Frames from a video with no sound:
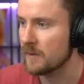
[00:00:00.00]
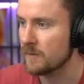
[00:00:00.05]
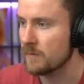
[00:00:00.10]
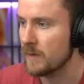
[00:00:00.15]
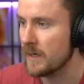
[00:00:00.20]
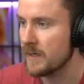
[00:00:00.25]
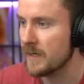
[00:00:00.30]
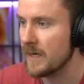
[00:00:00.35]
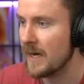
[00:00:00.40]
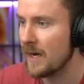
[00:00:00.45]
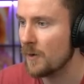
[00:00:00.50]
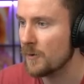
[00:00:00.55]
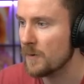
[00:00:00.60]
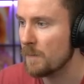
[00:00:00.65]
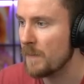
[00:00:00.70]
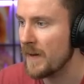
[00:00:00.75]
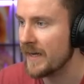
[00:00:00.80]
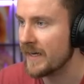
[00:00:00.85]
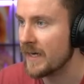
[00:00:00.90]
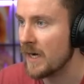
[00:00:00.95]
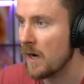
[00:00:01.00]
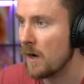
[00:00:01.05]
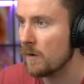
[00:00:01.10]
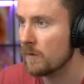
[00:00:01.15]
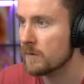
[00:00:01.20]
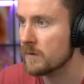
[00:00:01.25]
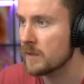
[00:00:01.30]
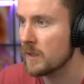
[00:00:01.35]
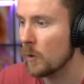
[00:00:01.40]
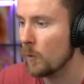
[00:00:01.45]
Right now, the P E K K A
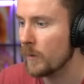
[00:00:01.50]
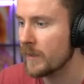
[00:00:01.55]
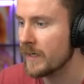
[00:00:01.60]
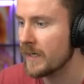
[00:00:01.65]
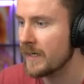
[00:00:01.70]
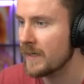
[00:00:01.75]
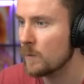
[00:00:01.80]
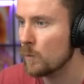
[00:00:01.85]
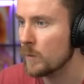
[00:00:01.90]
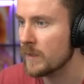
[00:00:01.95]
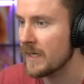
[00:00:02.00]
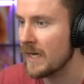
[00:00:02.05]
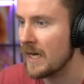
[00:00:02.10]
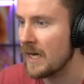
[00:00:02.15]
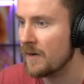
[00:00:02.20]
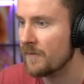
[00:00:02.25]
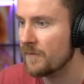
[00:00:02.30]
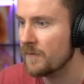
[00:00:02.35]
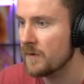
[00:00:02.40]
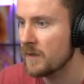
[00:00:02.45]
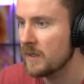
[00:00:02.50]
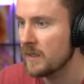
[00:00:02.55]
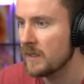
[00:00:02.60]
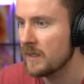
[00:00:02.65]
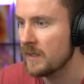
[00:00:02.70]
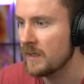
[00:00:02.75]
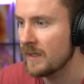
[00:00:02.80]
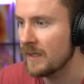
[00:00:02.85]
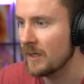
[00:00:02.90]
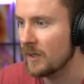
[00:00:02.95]
are going in. We have
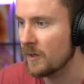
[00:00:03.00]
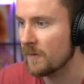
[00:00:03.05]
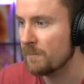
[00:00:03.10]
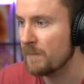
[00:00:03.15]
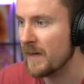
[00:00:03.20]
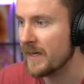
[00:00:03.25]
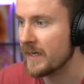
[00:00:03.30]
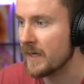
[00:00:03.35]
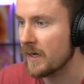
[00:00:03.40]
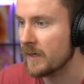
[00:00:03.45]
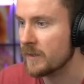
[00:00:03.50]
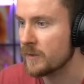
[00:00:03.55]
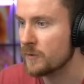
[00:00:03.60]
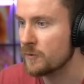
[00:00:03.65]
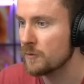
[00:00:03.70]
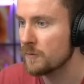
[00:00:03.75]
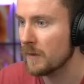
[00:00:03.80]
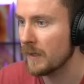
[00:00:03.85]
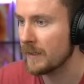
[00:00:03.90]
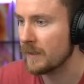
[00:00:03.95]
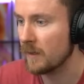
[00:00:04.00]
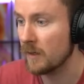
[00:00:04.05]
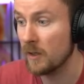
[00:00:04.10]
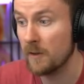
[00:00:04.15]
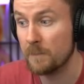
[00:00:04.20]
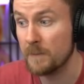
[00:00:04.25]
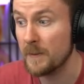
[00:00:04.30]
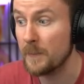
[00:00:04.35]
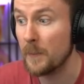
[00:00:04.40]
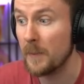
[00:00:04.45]
a lot of P E K K A group, like a lot
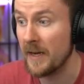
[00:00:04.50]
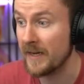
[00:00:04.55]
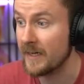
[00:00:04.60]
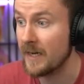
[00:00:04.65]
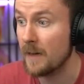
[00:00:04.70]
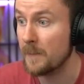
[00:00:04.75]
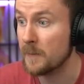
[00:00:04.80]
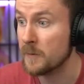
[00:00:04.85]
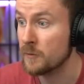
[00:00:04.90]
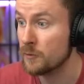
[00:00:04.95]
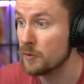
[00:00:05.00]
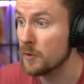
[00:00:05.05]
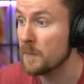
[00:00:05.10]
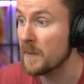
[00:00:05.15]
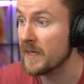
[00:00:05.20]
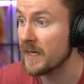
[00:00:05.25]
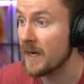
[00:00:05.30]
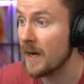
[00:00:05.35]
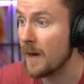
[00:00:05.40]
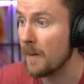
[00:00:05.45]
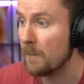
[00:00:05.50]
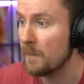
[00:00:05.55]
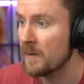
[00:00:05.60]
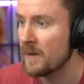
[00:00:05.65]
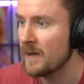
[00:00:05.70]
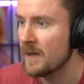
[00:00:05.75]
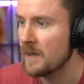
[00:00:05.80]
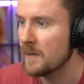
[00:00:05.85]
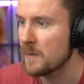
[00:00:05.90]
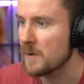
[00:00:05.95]
of people P E K K A grouping up,
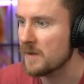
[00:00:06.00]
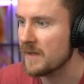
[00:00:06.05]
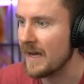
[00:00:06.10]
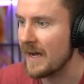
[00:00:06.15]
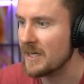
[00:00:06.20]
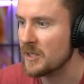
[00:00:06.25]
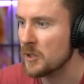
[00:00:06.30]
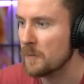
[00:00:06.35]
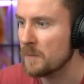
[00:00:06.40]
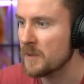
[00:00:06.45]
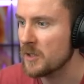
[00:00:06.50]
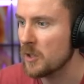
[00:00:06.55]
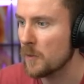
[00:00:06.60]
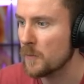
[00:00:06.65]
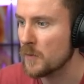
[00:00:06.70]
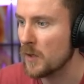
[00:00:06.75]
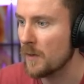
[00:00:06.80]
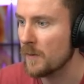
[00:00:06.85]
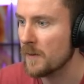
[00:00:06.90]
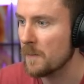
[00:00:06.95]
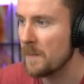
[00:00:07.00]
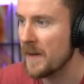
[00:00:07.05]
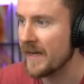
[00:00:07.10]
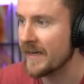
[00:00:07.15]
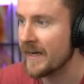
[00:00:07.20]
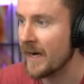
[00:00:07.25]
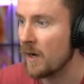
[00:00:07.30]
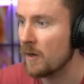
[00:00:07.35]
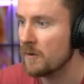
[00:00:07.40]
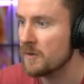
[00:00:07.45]
but that should be no problem. The P E
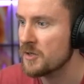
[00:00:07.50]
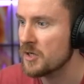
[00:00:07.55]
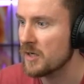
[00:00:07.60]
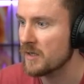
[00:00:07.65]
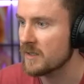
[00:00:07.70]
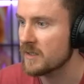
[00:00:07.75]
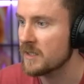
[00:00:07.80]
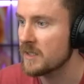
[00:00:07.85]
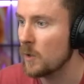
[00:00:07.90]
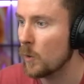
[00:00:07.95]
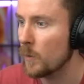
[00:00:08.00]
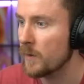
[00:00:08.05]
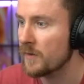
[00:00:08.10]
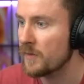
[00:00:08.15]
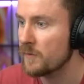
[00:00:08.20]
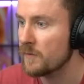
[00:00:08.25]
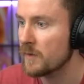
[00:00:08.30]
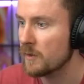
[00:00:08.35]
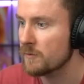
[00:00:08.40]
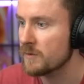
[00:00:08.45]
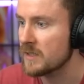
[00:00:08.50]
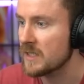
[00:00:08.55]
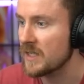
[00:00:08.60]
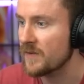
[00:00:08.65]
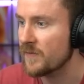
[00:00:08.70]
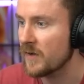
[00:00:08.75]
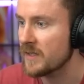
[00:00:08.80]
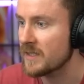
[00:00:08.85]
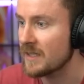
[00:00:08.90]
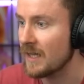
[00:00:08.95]
K K A are just going through those
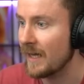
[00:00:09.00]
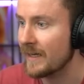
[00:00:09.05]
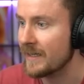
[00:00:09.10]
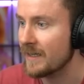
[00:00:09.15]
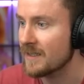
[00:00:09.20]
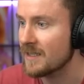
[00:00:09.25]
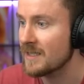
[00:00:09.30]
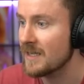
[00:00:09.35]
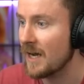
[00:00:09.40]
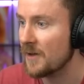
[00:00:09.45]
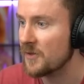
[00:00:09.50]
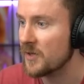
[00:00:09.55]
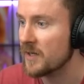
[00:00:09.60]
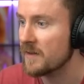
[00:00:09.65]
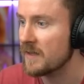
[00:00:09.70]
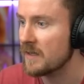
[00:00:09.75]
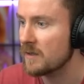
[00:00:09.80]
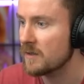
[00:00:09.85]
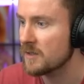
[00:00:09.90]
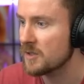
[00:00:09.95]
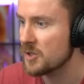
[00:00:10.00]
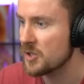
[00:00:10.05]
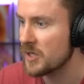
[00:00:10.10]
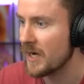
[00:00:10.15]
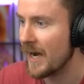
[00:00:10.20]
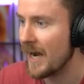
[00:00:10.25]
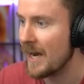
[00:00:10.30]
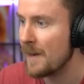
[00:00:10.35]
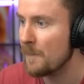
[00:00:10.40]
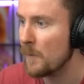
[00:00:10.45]
defenses like it's nothing. There's
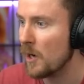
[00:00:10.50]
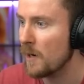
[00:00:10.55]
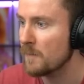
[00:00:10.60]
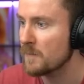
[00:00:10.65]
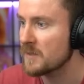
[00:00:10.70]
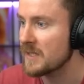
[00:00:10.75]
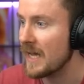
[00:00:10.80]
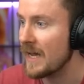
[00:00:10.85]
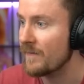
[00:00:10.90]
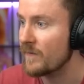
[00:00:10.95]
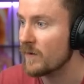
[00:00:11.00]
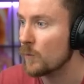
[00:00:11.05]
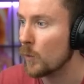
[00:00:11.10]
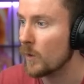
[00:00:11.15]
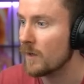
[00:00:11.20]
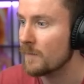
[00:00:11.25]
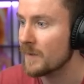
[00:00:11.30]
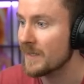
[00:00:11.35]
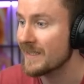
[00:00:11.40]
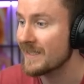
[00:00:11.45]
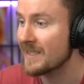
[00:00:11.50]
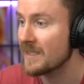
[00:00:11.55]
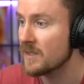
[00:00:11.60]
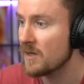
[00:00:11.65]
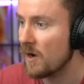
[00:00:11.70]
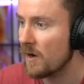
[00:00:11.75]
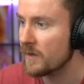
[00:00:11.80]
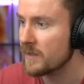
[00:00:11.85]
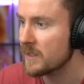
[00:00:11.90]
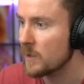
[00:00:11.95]
giant bombs everywhere, but it's
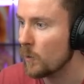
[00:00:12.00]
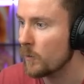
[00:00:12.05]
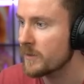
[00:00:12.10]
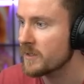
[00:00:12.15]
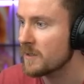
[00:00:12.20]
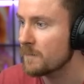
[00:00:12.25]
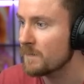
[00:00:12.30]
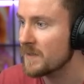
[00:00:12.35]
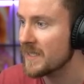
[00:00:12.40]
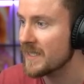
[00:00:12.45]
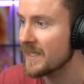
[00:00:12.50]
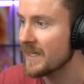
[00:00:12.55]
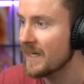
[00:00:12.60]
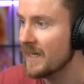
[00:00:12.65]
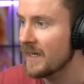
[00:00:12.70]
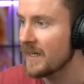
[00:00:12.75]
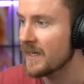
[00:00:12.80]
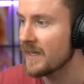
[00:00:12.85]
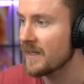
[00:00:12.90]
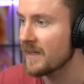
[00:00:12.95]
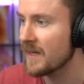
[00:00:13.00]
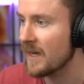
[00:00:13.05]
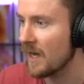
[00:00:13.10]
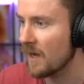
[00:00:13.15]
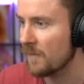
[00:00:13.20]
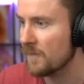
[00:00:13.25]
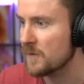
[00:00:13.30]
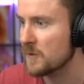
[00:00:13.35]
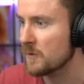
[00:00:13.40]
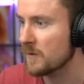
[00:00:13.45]
not going to be
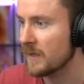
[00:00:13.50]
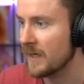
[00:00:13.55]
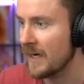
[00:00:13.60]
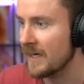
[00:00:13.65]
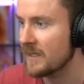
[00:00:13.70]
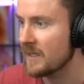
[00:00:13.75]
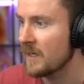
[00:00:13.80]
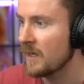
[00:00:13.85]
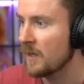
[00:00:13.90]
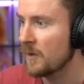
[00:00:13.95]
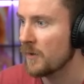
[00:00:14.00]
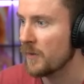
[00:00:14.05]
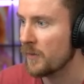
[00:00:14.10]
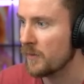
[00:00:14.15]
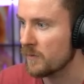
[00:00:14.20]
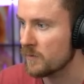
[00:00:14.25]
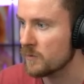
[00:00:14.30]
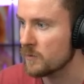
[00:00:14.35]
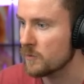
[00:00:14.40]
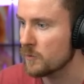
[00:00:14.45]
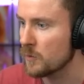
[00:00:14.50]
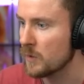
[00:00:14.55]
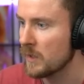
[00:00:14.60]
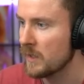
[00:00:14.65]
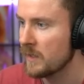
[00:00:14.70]
enough to get through.